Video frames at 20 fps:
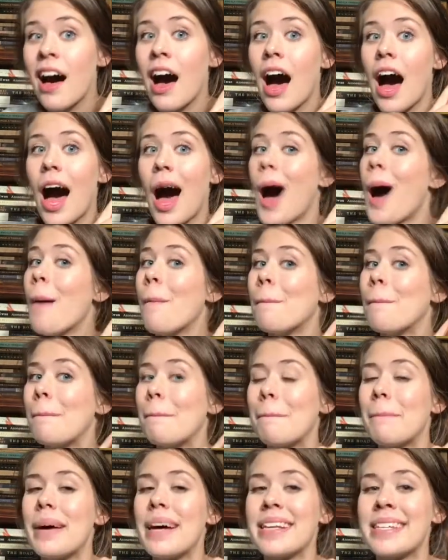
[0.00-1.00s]
um,
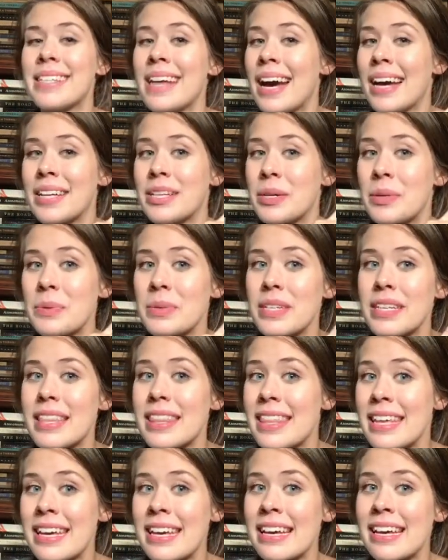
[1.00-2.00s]
but I don't
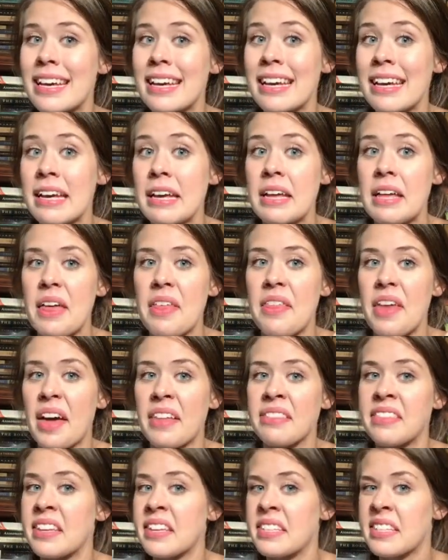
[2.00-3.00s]
think
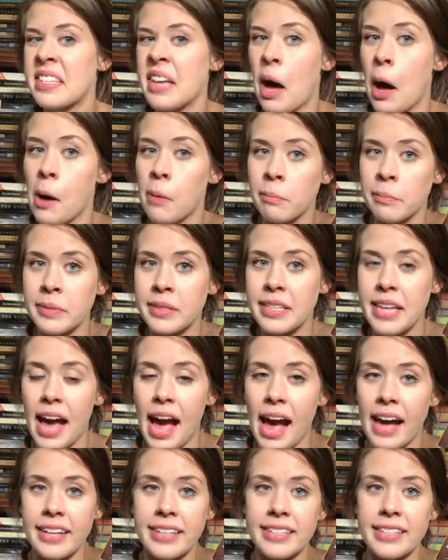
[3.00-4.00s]
that this comes
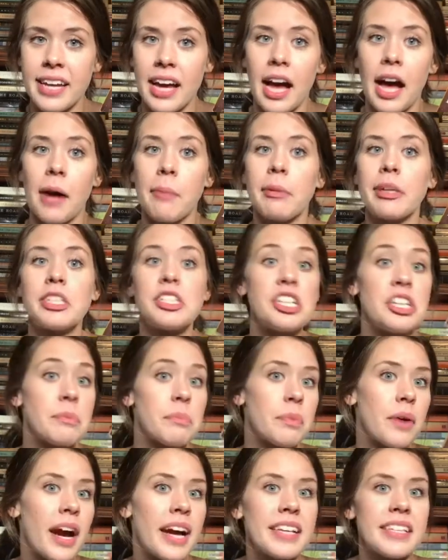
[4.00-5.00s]
at um, a cheap
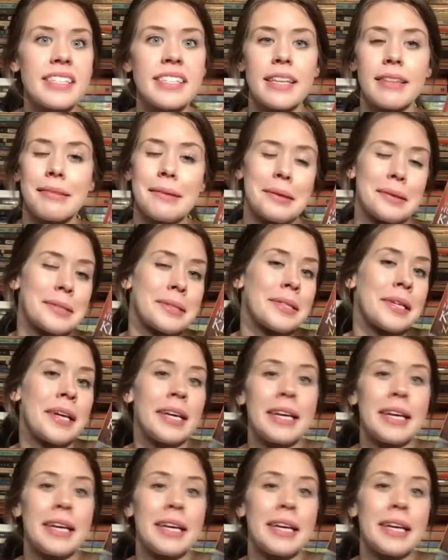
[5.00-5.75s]
price and there's